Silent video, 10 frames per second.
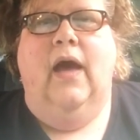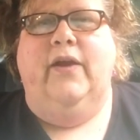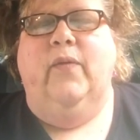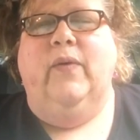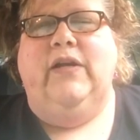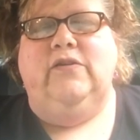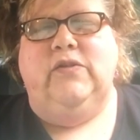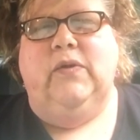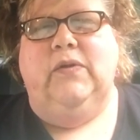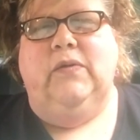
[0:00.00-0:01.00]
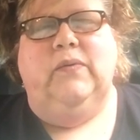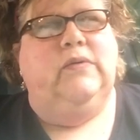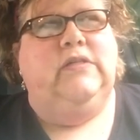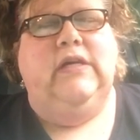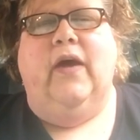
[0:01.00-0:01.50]
I know I don't do
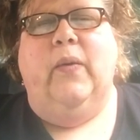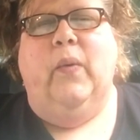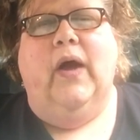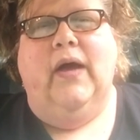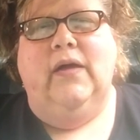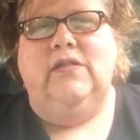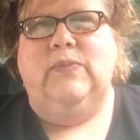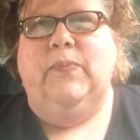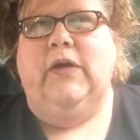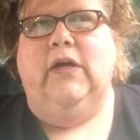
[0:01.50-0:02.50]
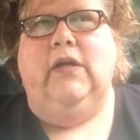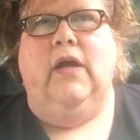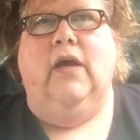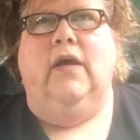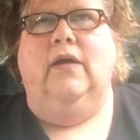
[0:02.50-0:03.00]
DIYs, but
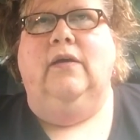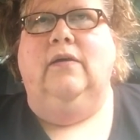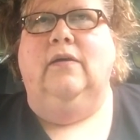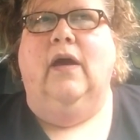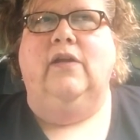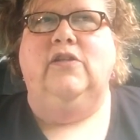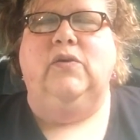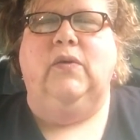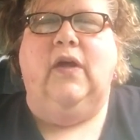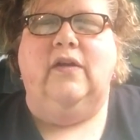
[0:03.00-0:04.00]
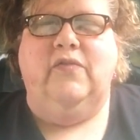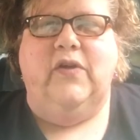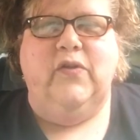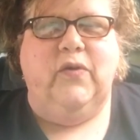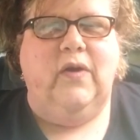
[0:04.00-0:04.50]
I do a lot of
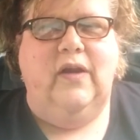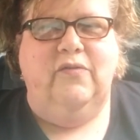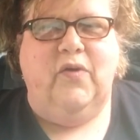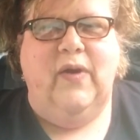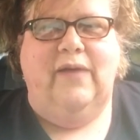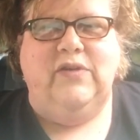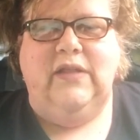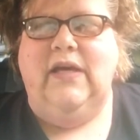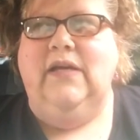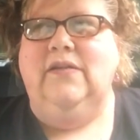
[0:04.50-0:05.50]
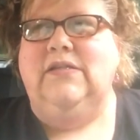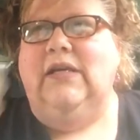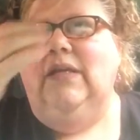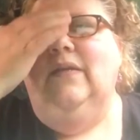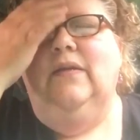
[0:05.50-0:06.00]
other kind of crafting things.
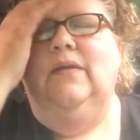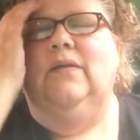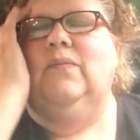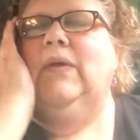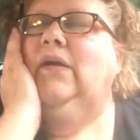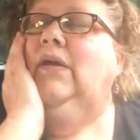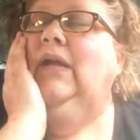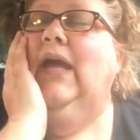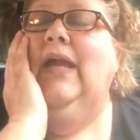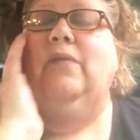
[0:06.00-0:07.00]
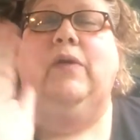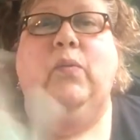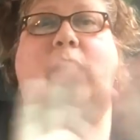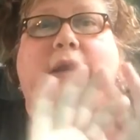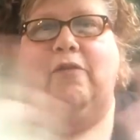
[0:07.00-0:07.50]
And, oh my God. Anyway,
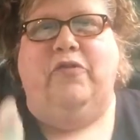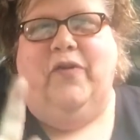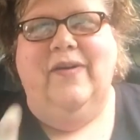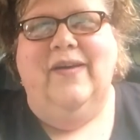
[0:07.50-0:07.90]
whatever.